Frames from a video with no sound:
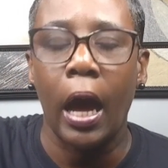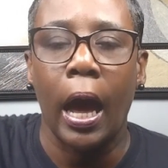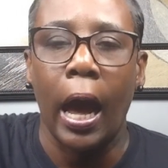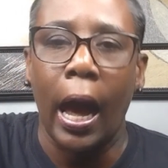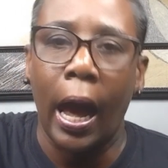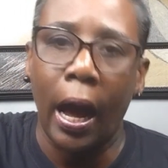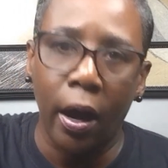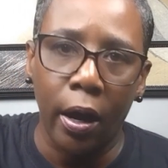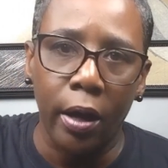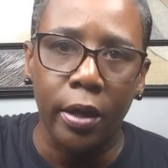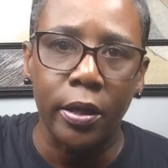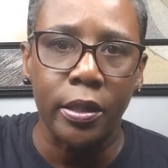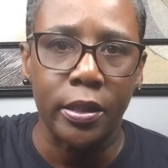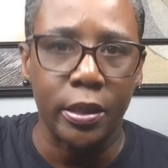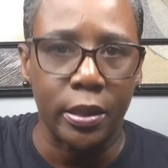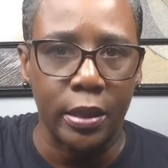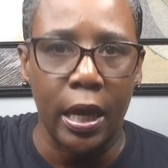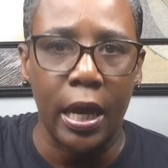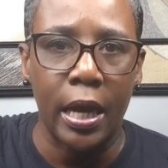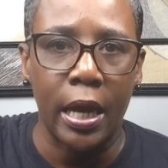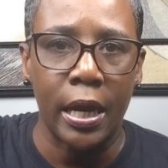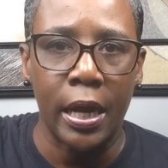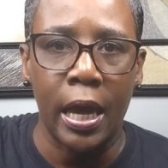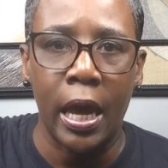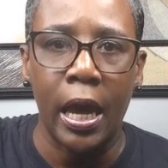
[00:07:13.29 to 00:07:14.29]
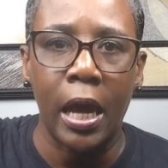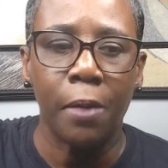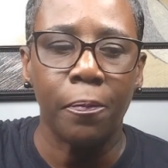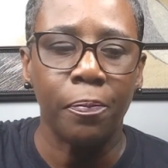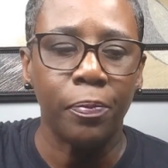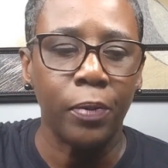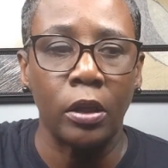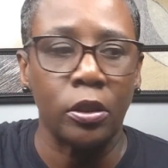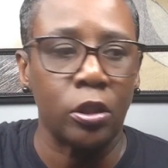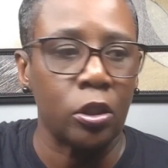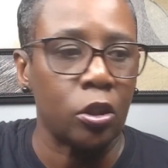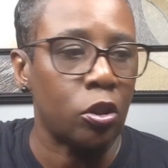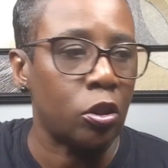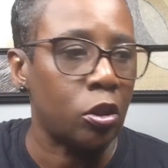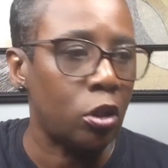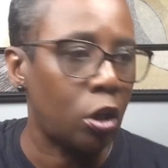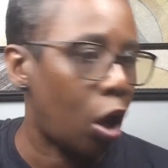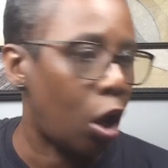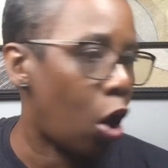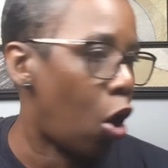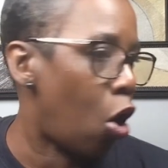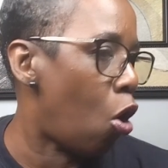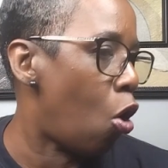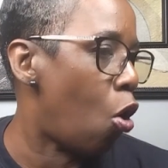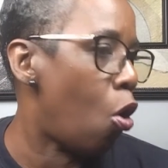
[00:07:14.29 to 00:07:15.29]
I understand that. I just
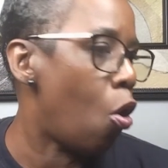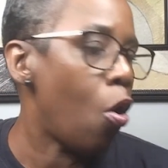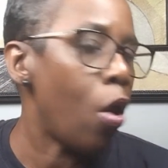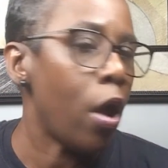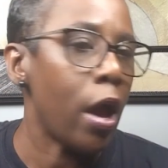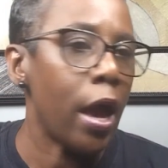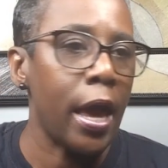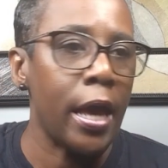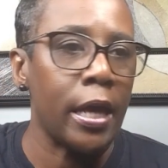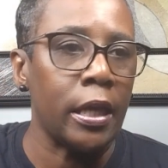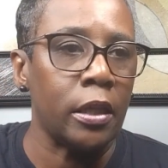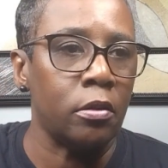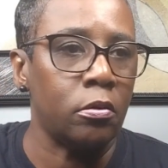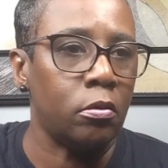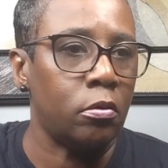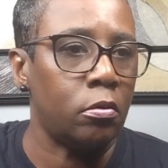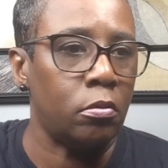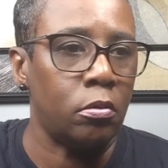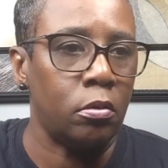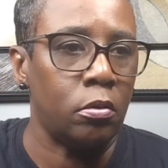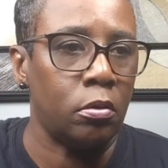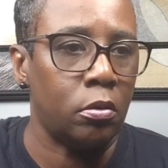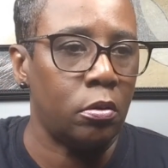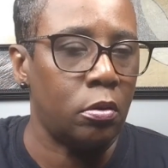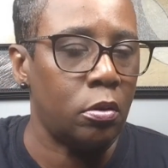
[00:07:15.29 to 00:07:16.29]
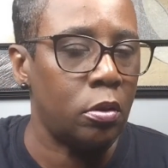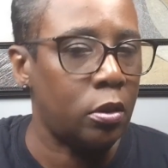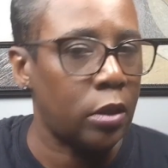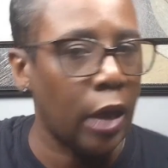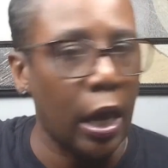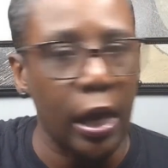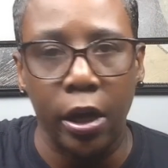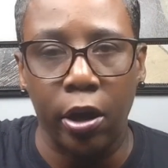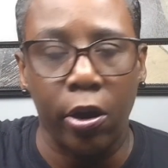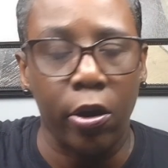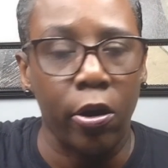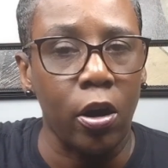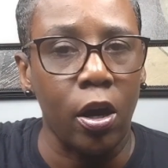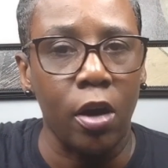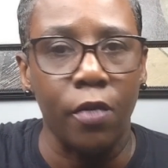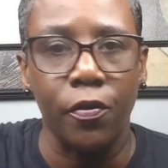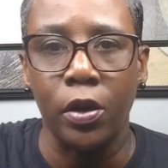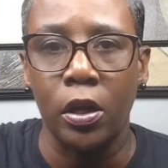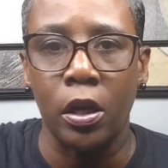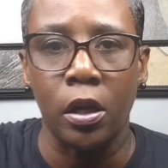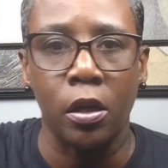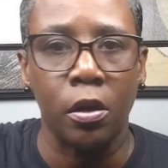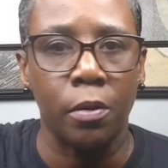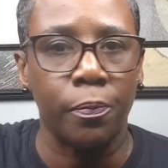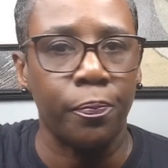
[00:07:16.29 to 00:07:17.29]
go and take care of
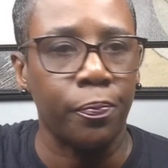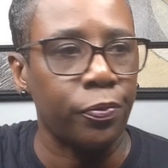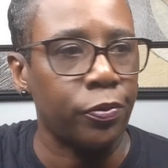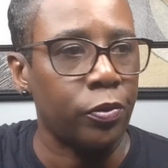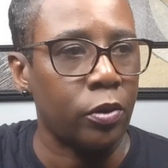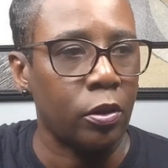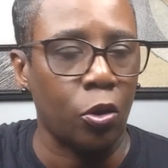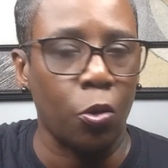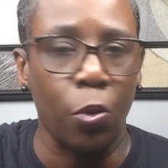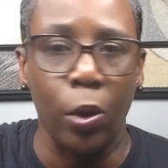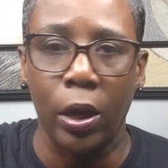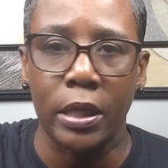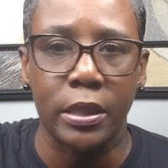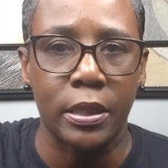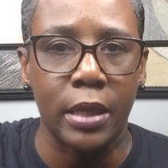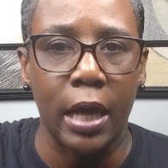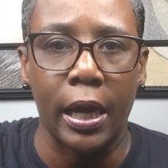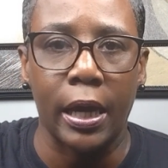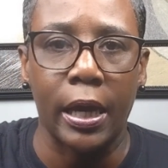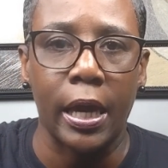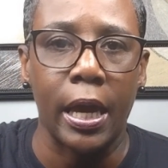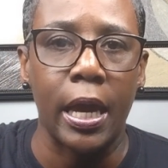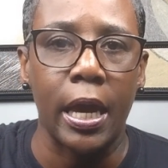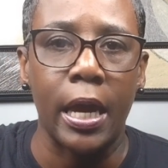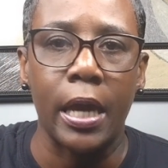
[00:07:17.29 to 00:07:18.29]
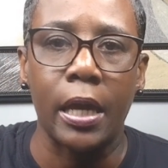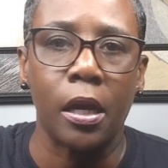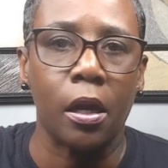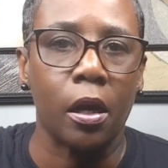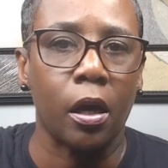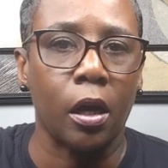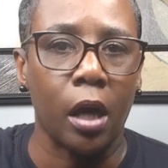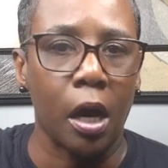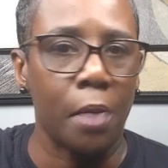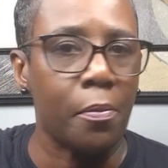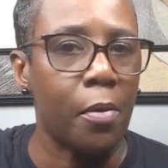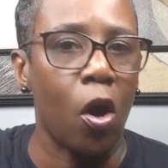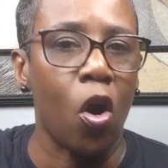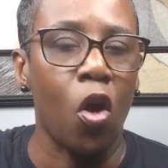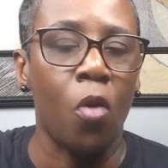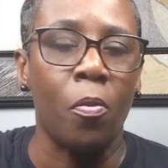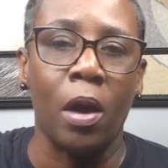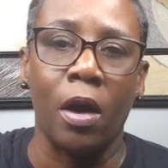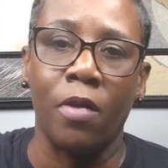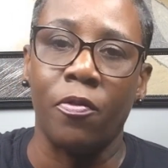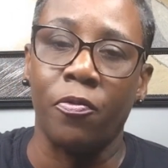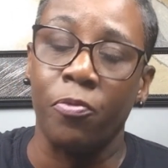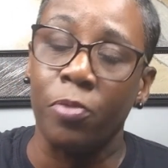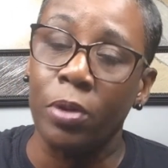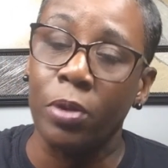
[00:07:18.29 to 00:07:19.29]
it and quick as I can and come home.
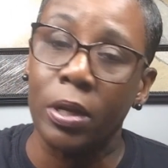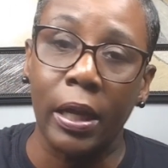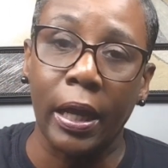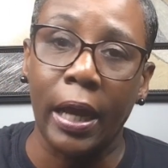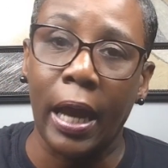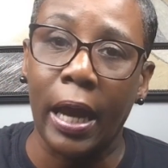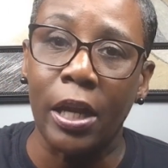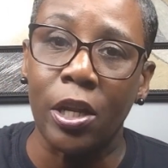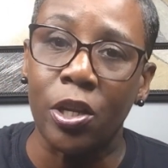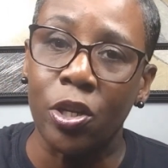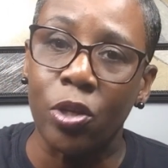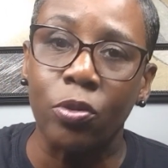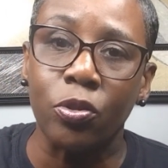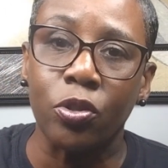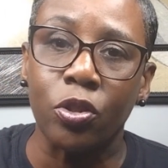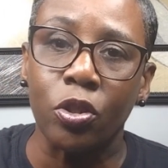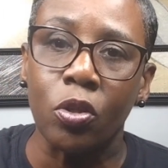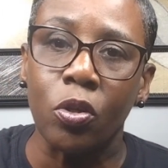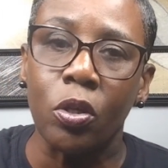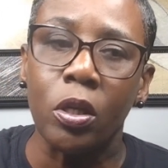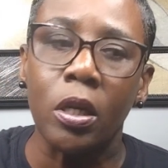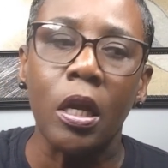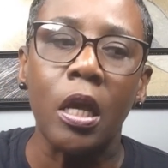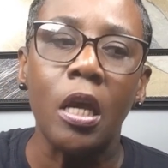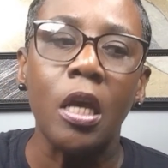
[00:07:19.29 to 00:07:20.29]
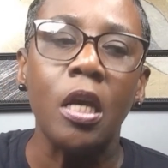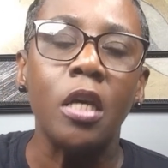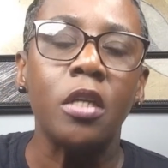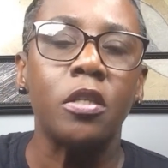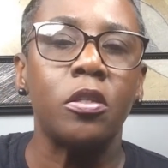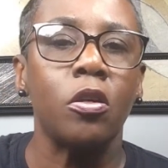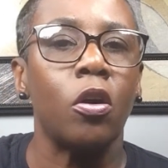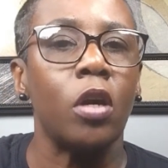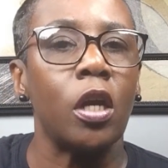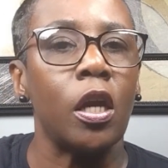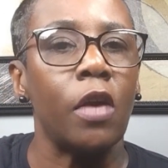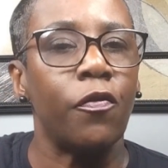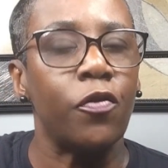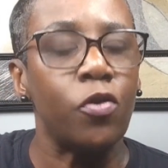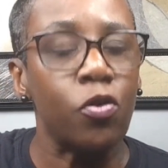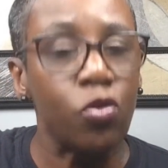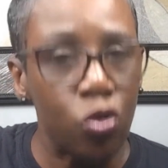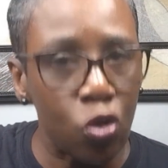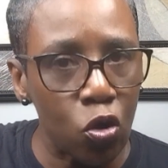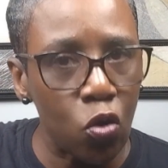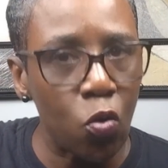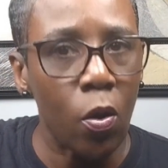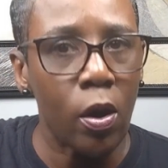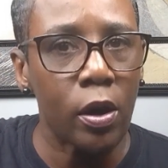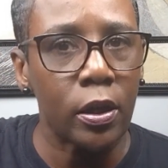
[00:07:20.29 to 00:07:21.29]
I've really gotten used to it. So if you
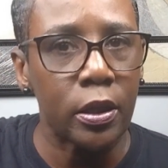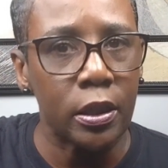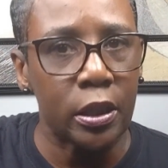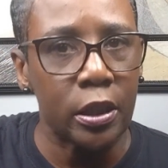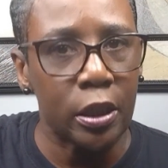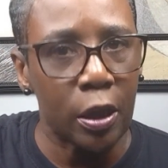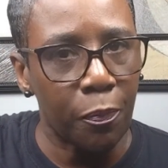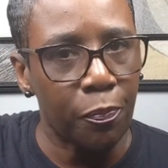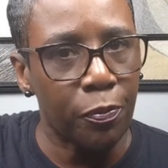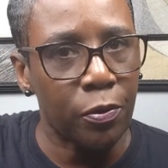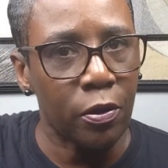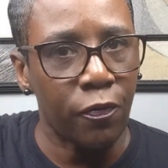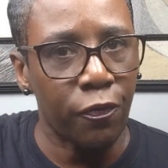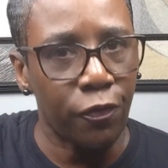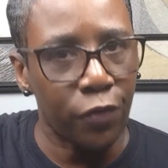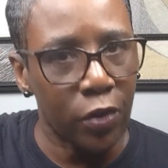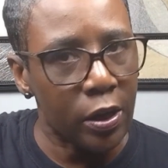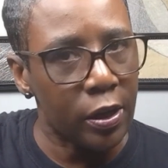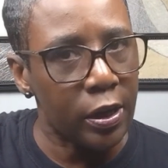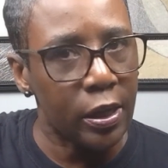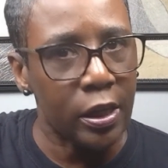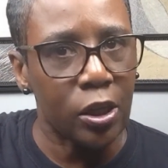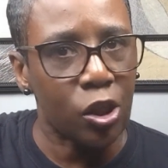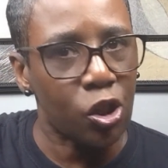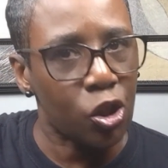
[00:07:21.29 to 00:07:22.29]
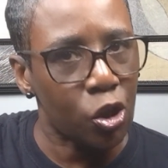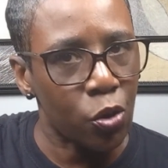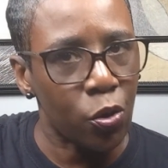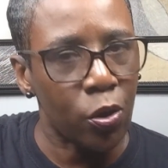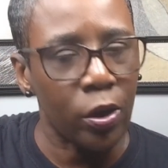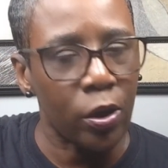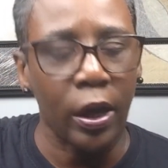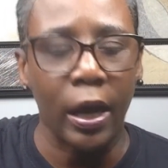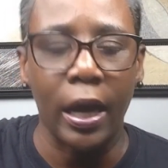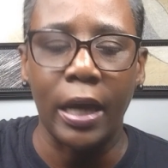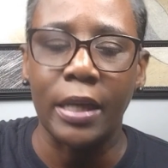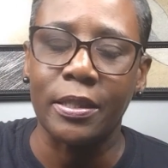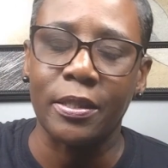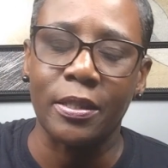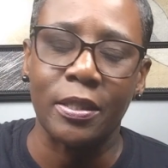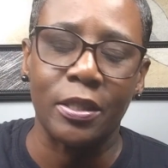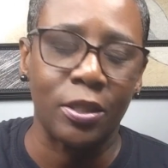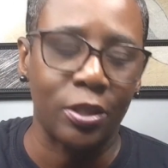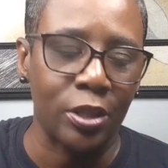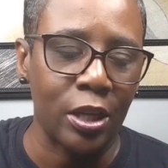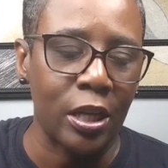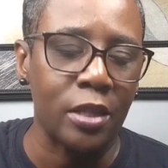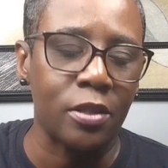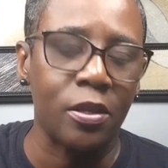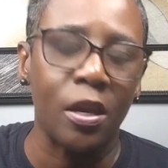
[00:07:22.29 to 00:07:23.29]
do want to dip your feet into it, I
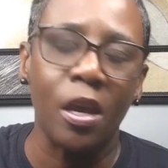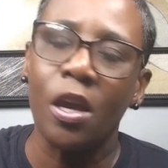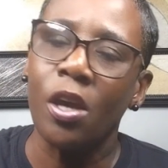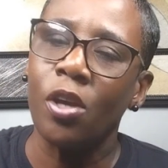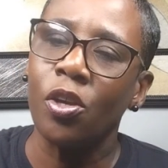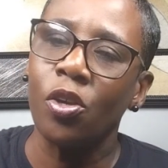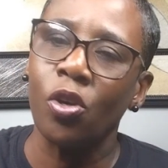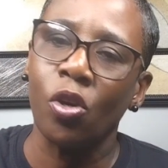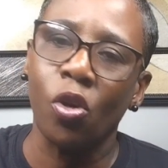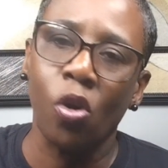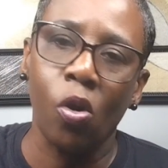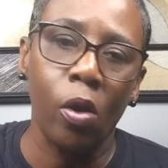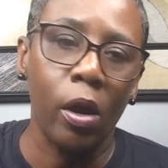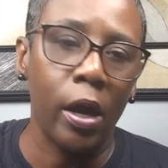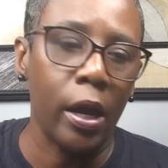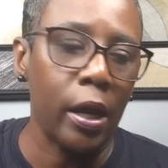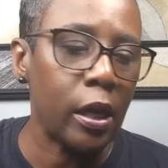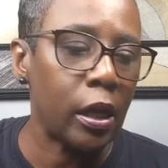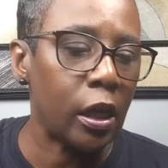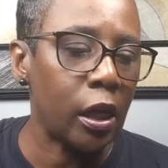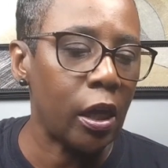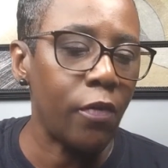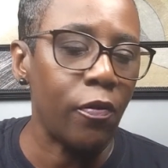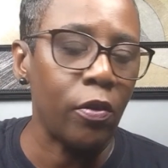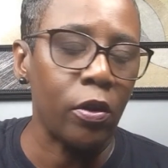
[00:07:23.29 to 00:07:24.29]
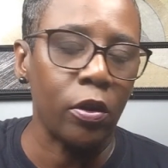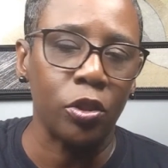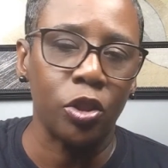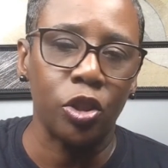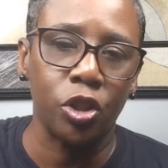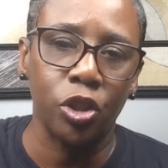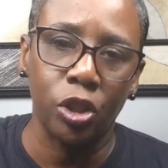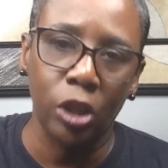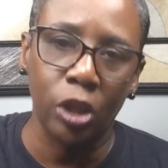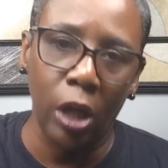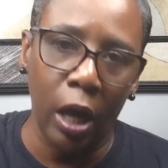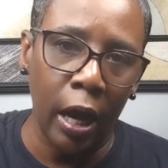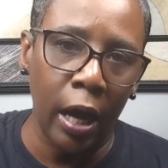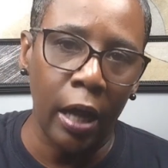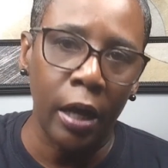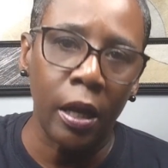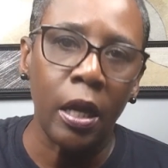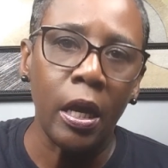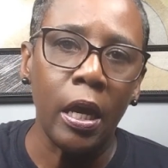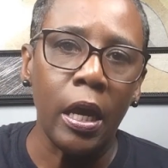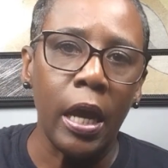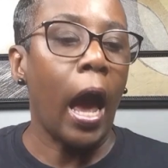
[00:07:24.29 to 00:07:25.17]
suggest you go ahead and give it a shot.